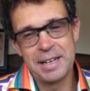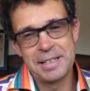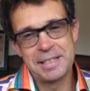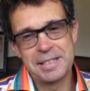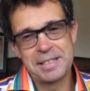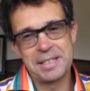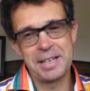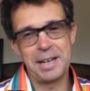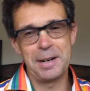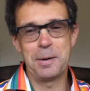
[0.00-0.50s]

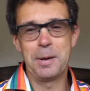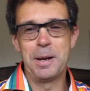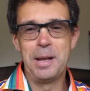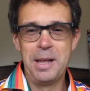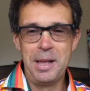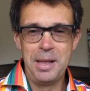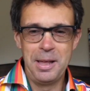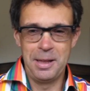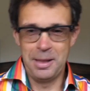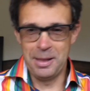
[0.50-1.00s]
So
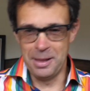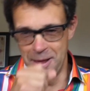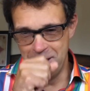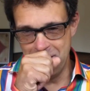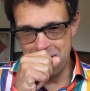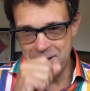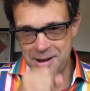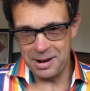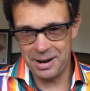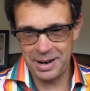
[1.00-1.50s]

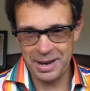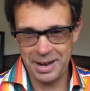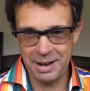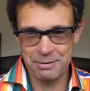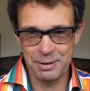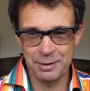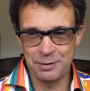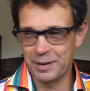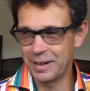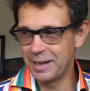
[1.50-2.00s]
I
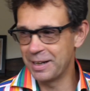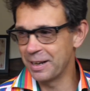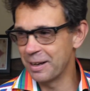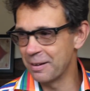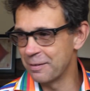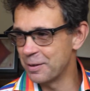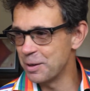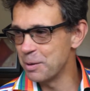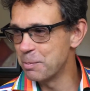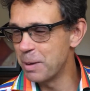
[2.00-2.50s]
have a feeling
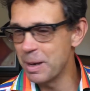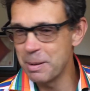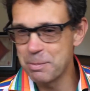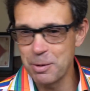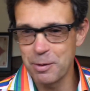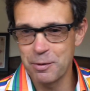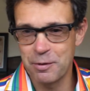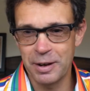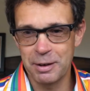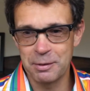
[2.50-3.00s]
a few
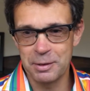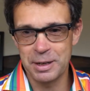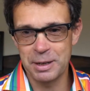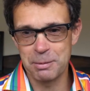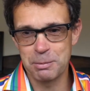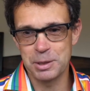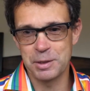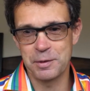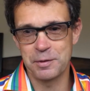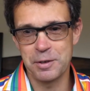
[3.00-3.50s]
people felt that
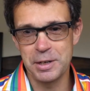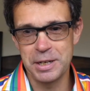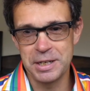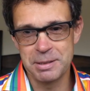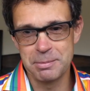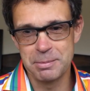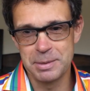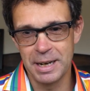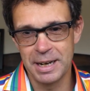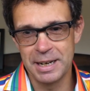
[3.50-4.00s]
it was
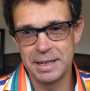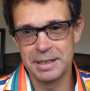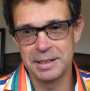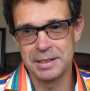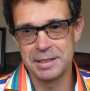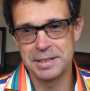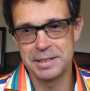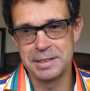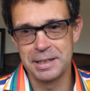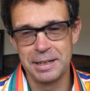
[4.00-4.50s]
Freedom Day
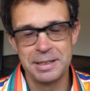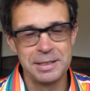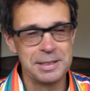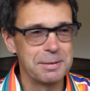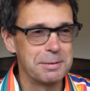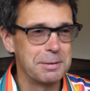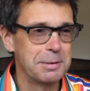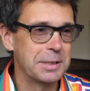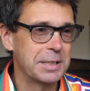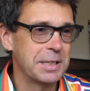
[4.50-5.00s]
last night,
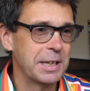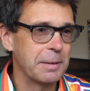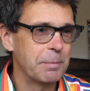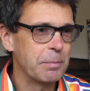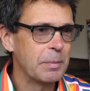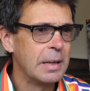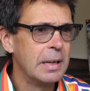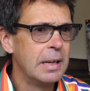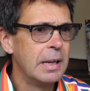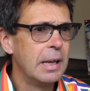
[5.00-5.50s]
so we'll see.
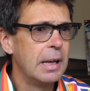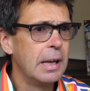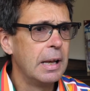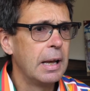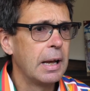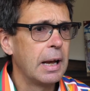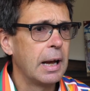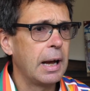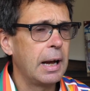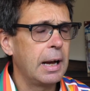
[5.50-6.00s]

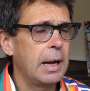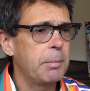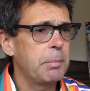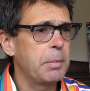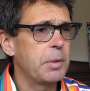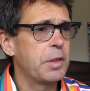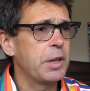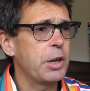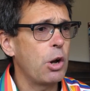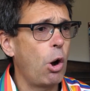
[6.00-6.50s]

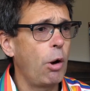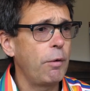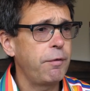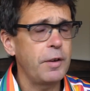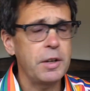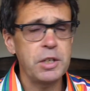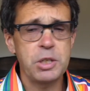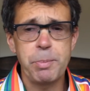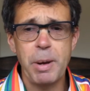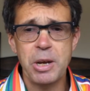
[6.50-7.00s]
The
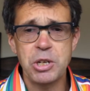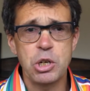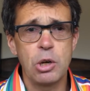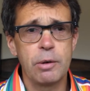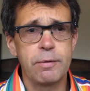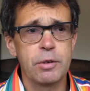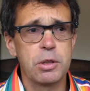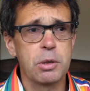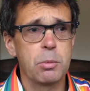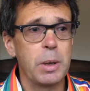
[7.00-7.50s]
offer, special
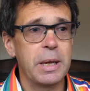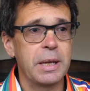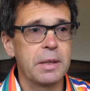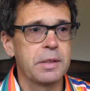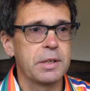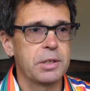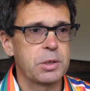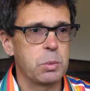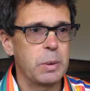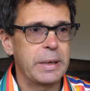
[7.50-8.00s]
offer of the
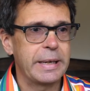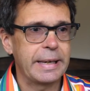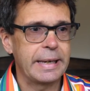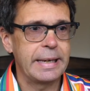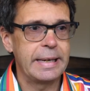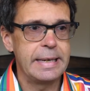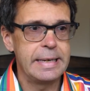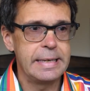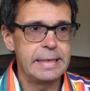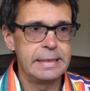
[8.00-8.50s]
week this week
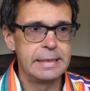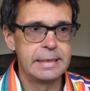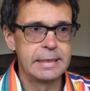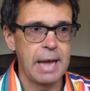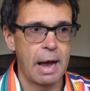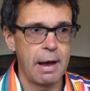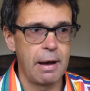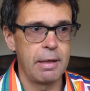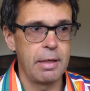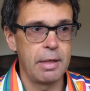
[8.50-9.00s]

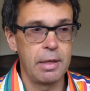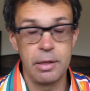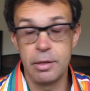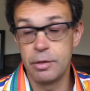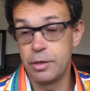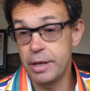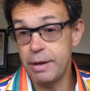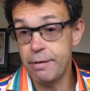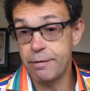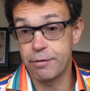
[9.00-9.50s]
is
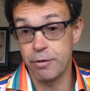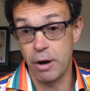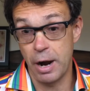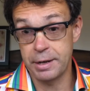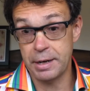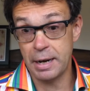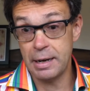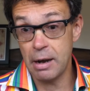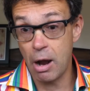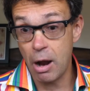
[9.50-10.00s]
the
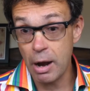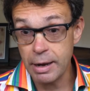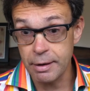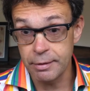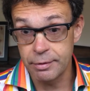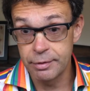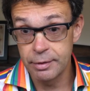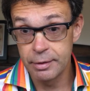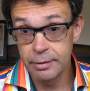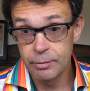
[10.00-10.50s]
Friday
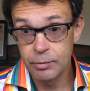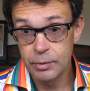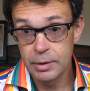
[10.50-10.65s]
Live.